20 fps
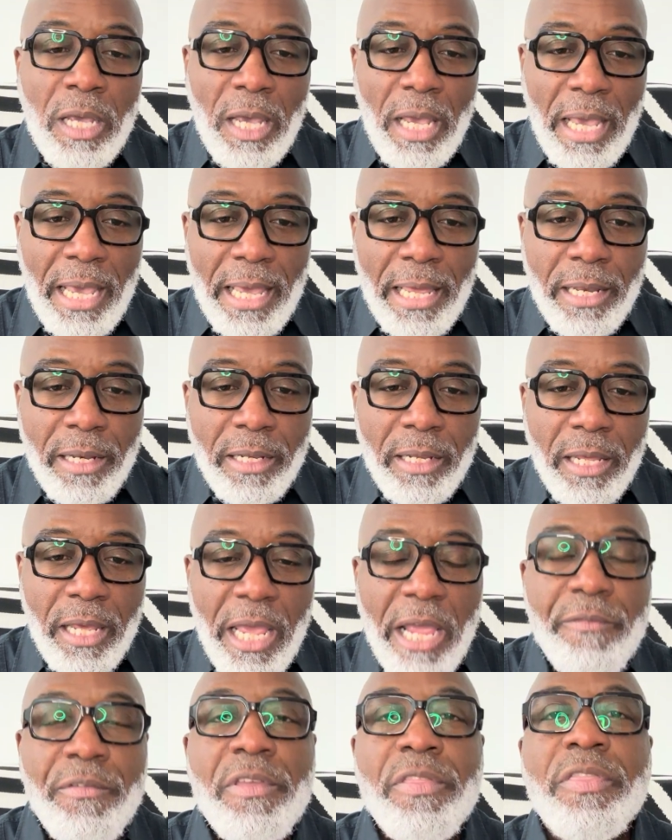and
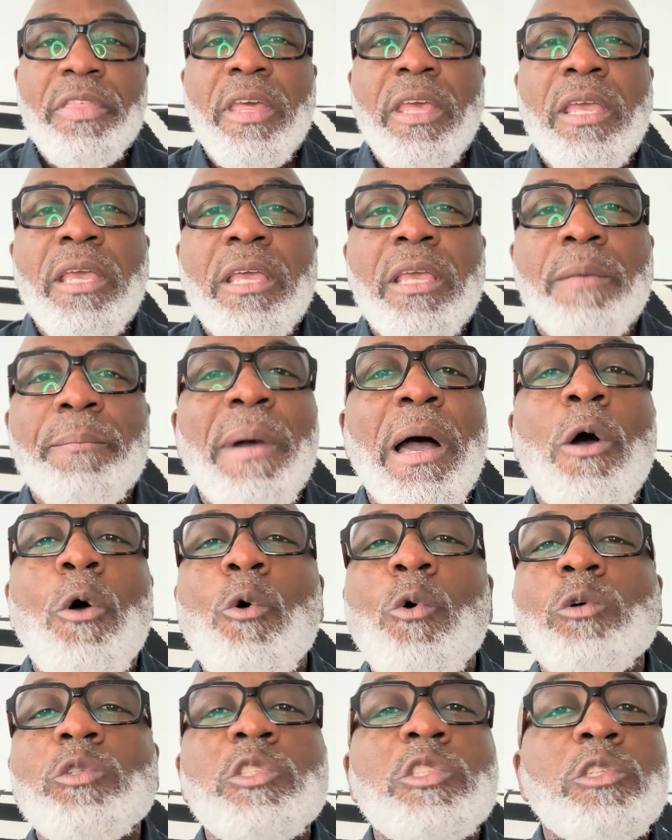everything, my
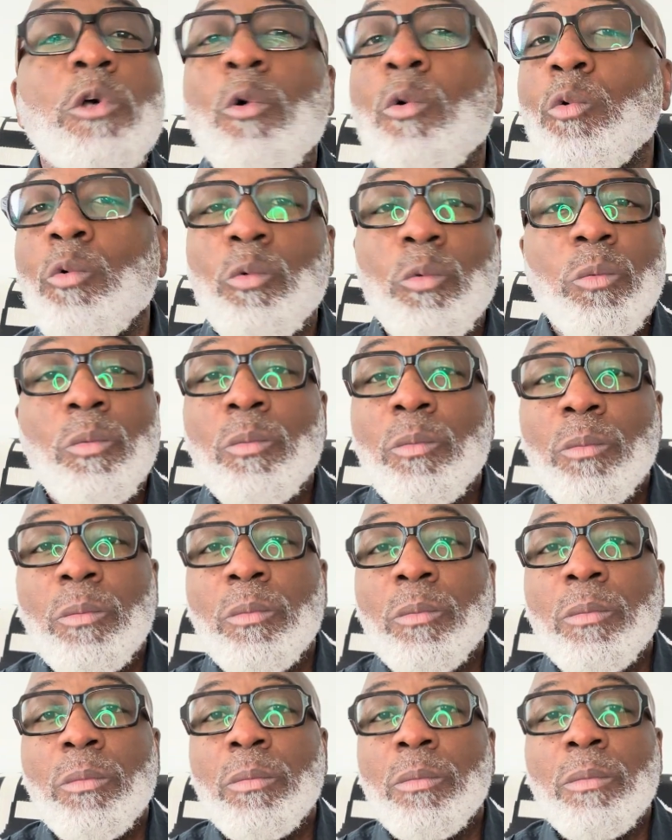whole soul,
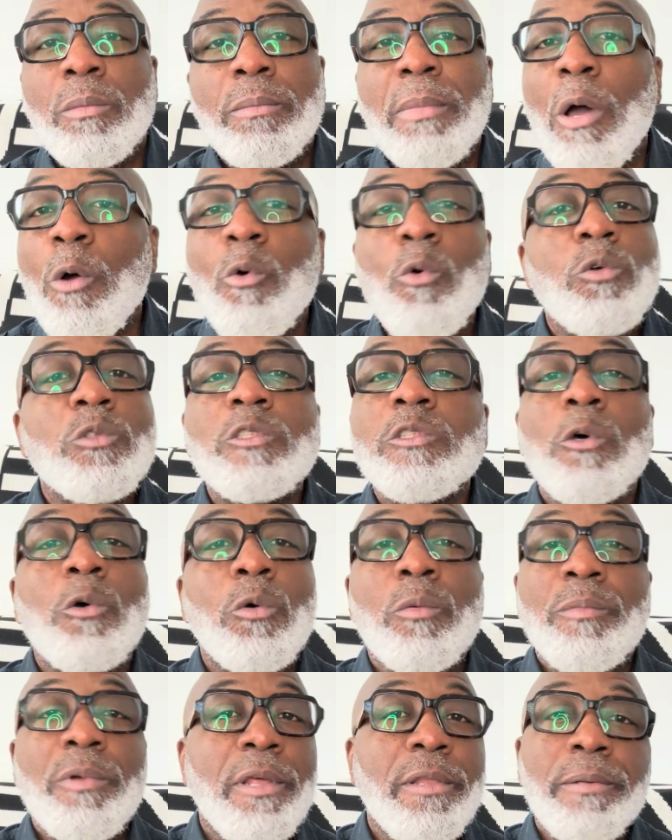
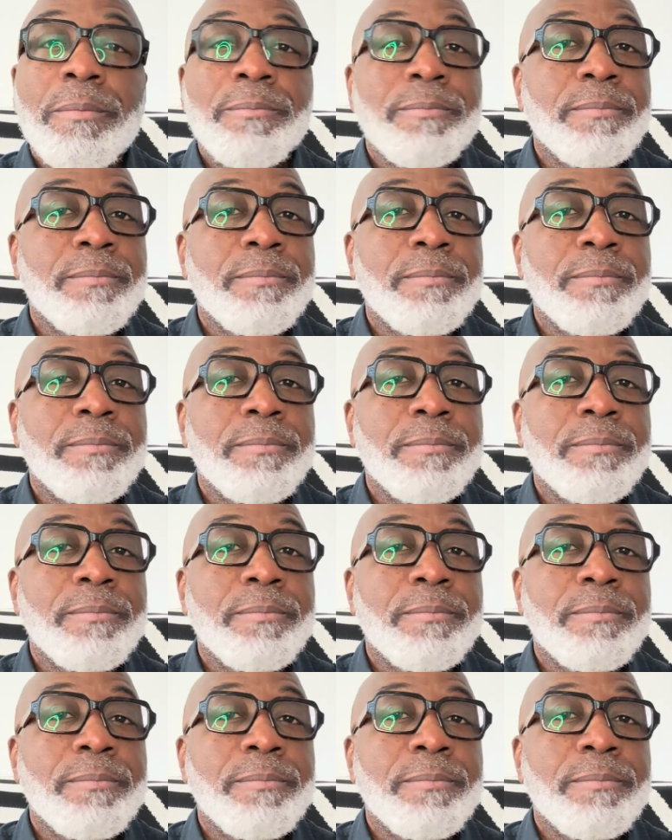brother.